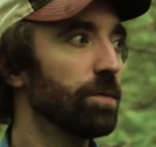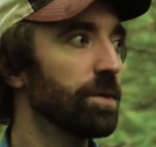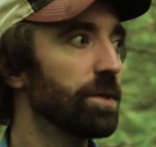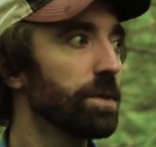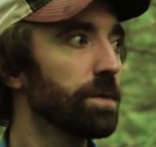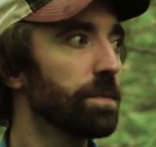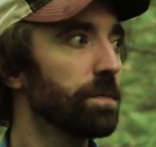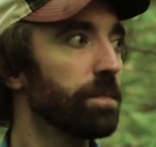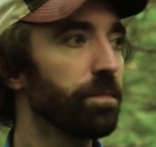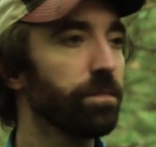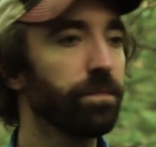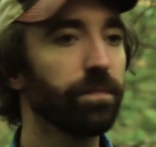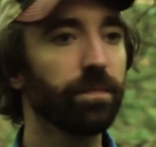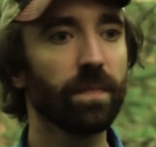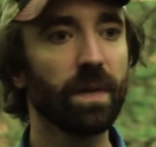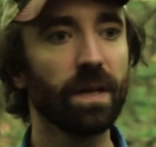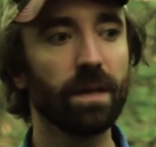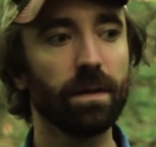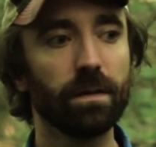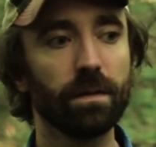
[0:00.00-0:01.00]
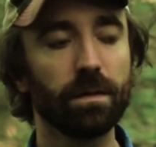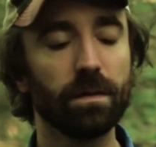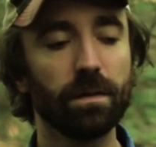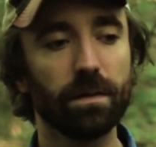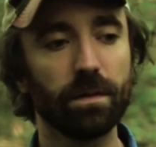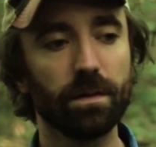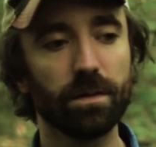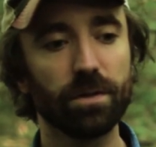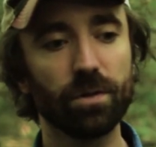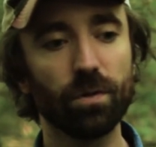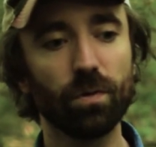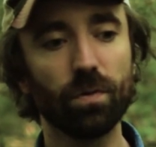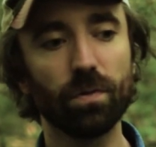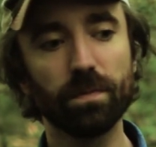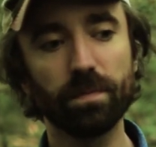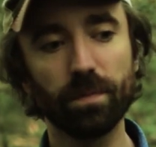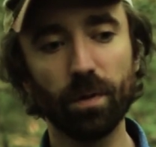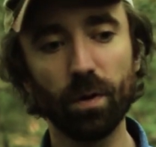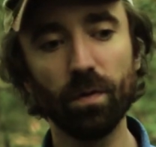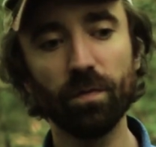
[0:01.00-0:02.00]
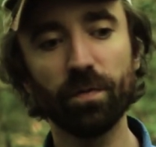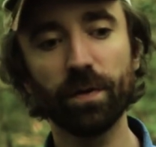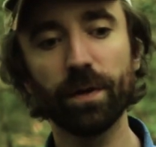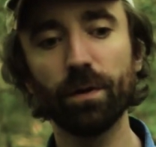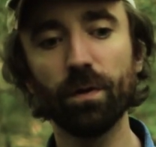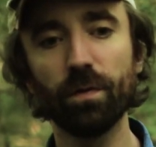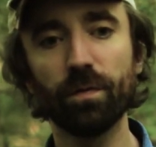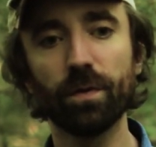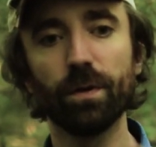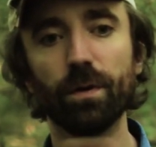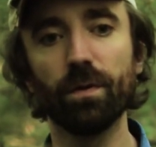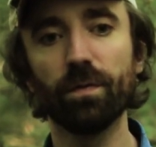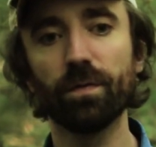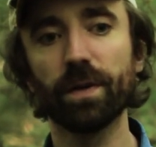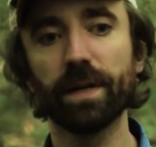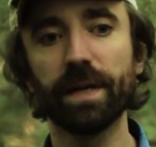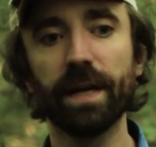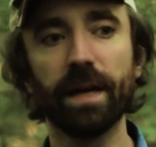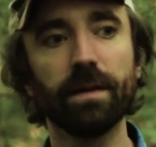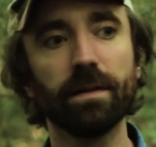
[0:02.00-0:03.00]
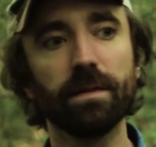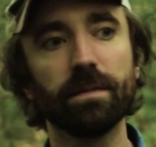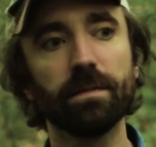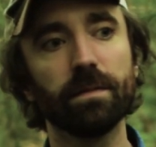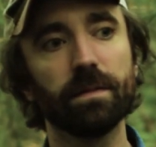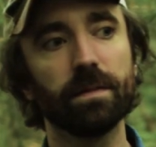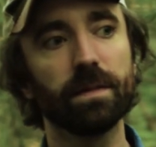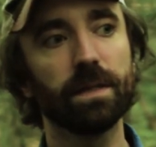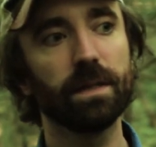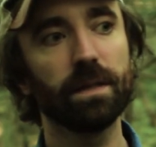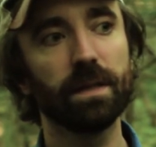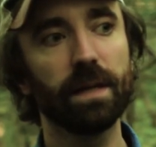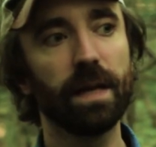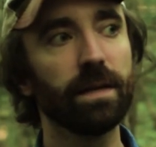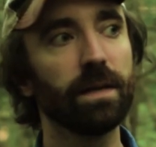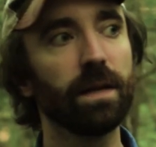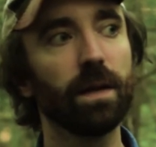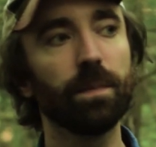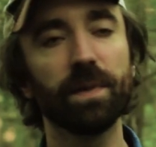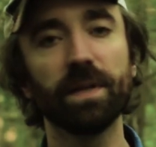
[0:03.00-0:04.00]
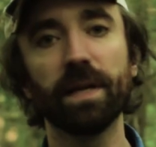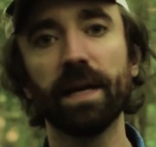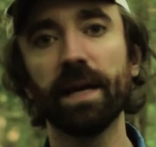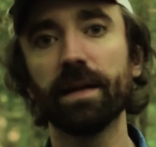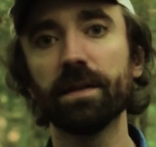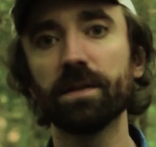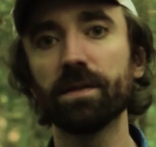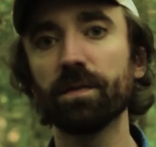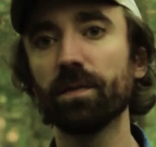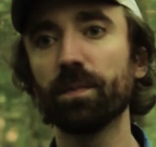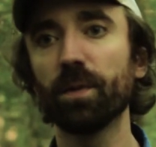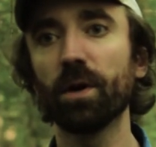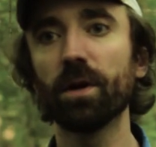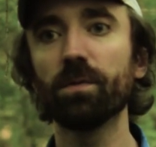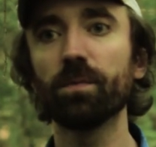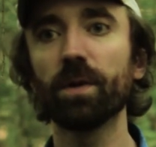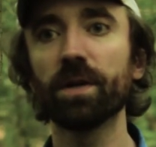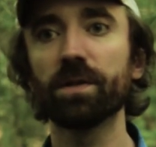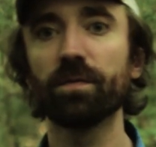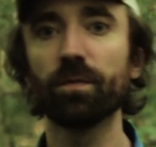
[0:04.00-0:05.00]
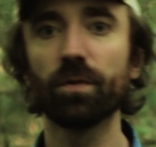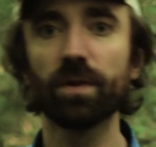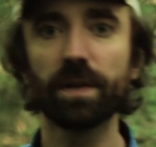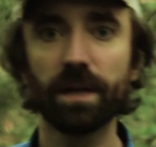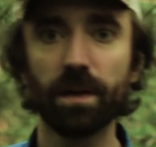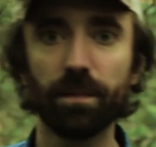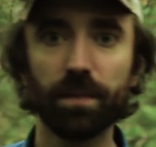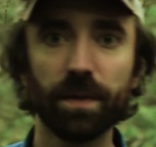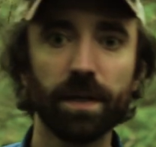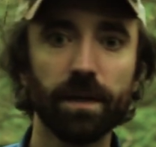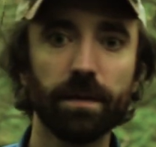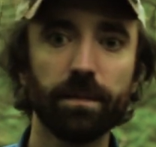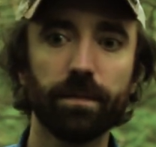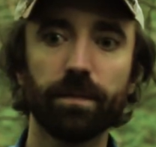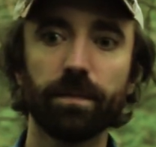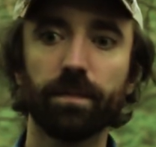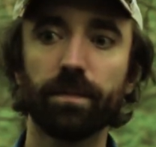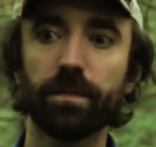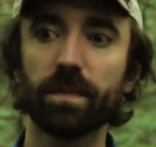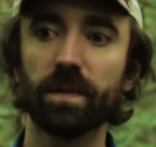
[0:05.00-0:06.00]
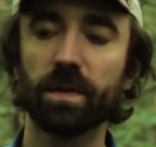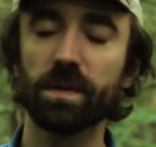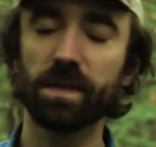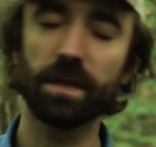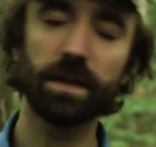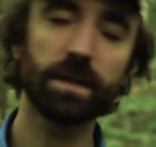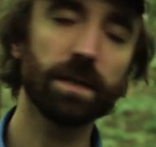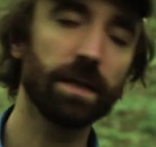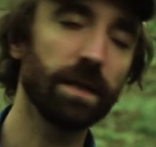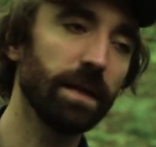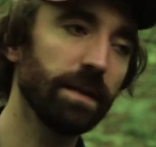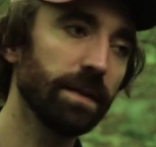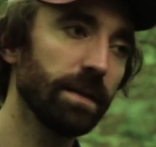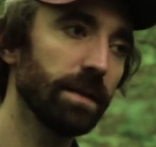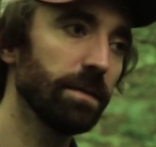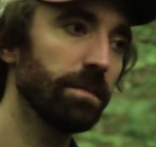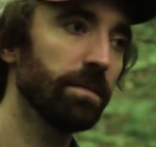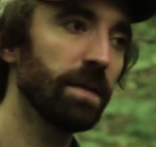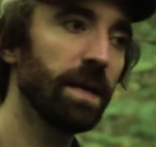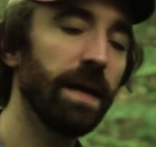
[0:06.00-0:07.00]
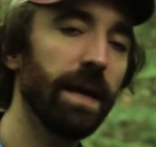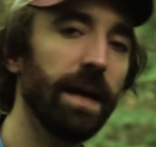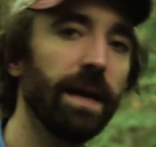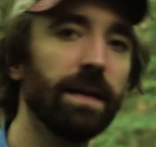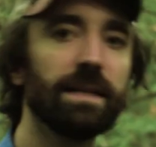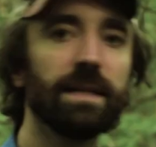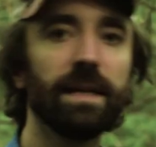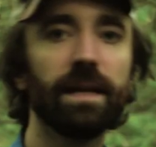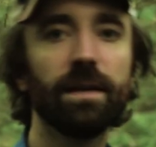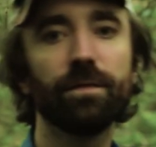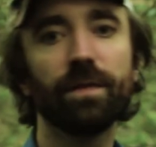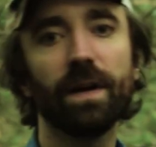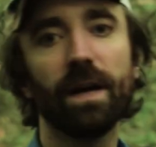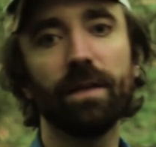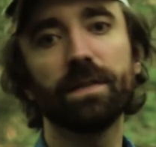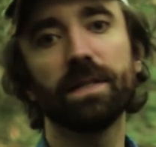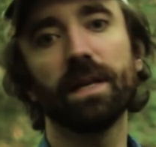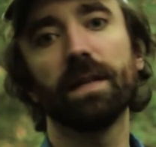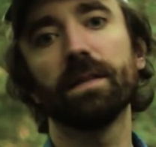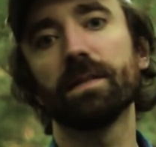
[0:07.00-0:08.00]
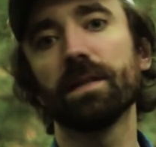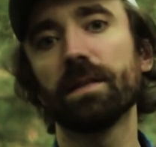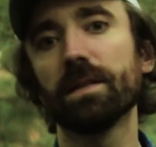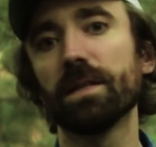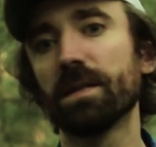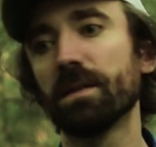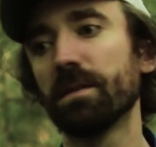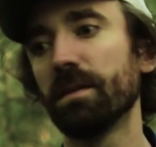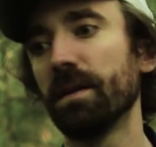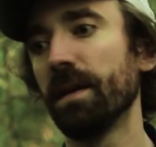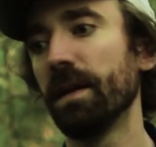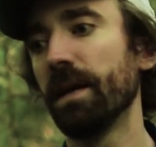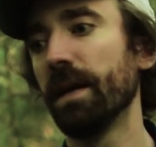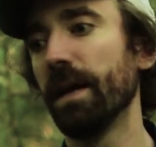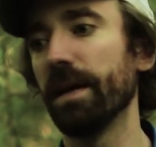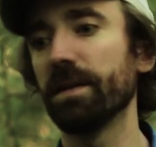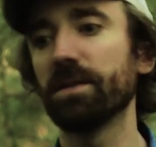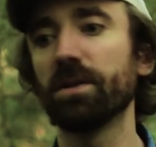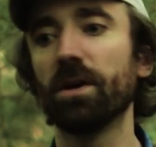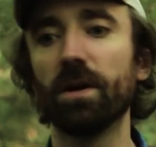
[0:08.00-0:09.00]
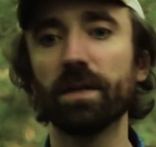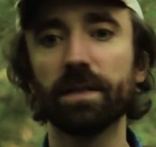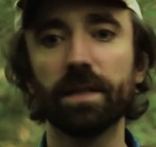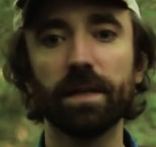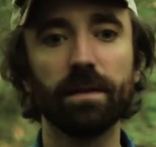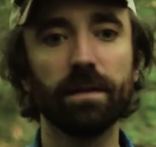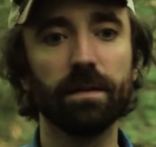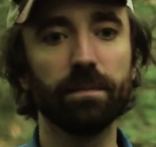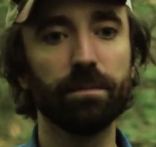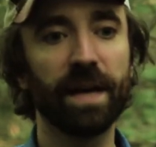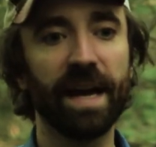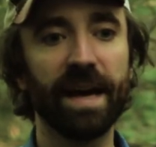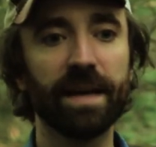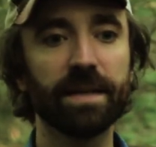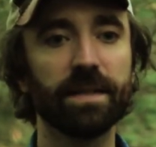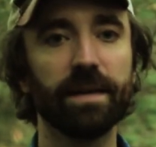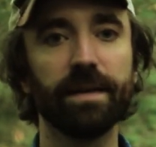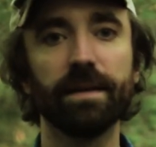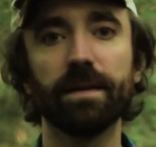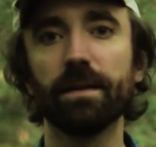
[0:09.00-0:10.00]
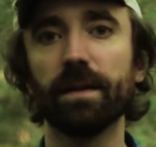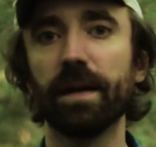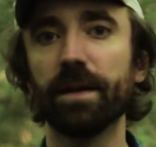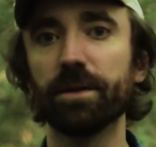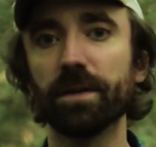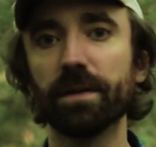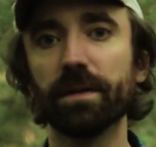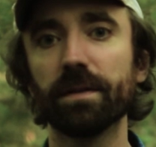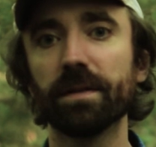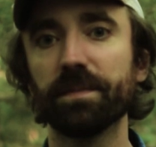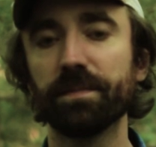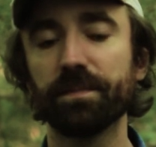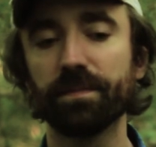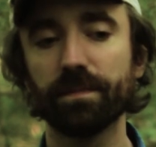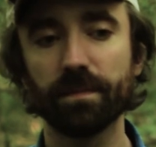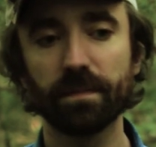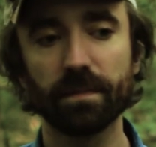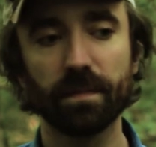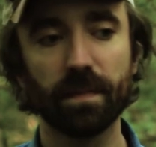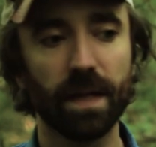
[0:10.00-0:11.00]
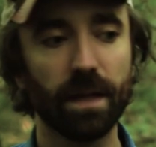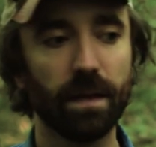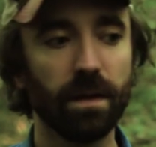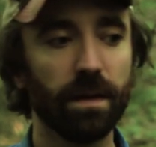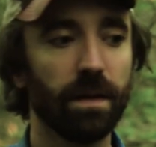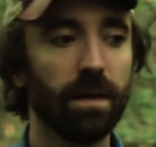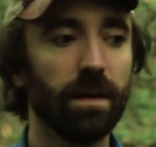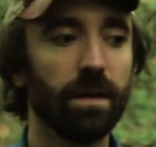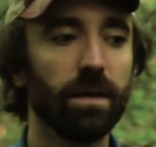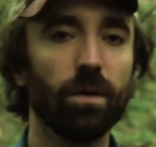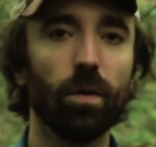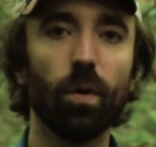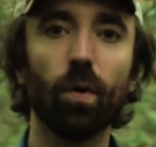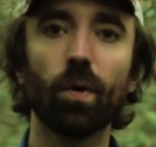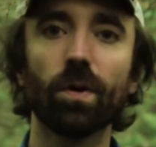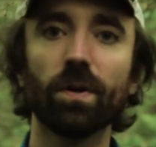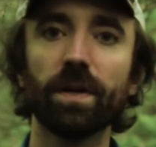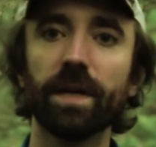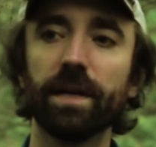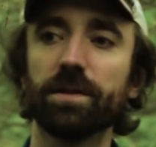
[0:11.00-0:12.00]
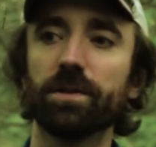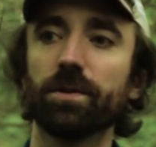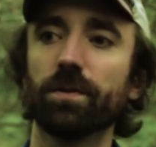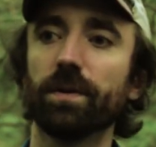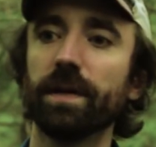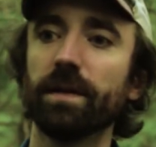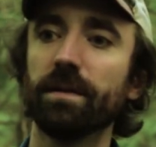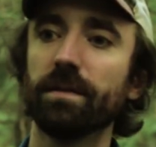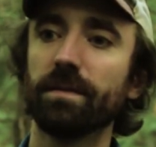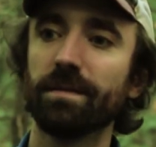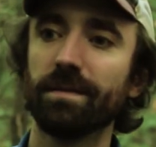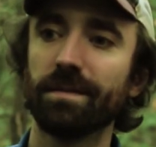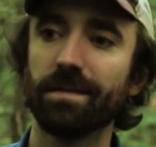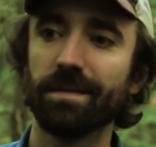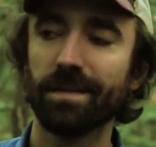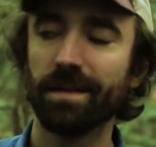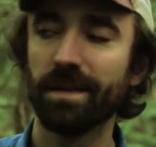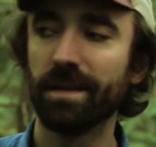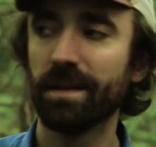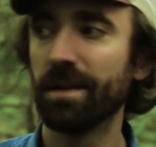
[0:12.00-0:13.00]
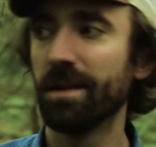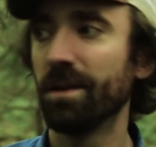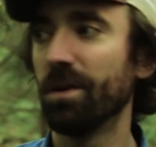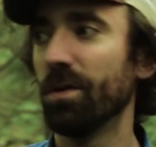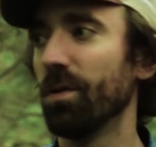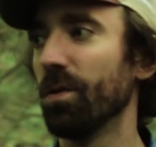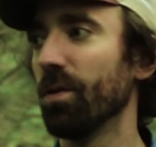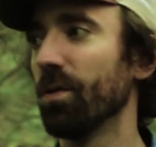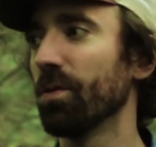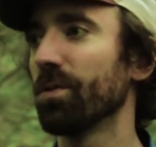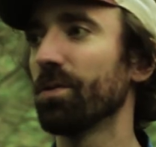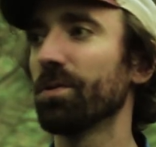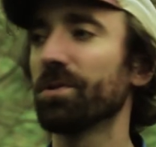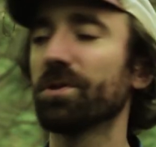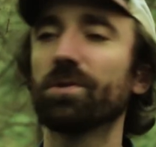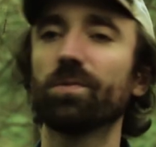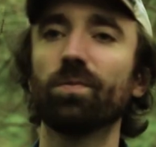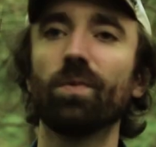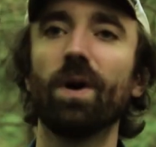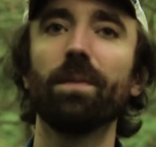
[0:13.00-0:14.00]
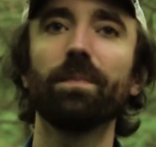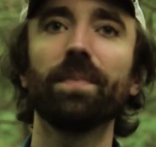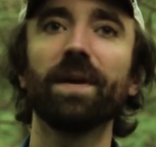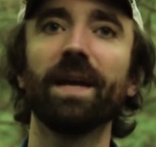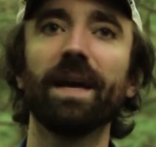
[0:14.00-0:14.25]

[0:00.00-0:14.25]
was sold over and over and over again until it ended up in the hands of the Barden Reservoir Company. It was listed on the 1885 census as haunted and passed into legend. Oral history. Oral swamp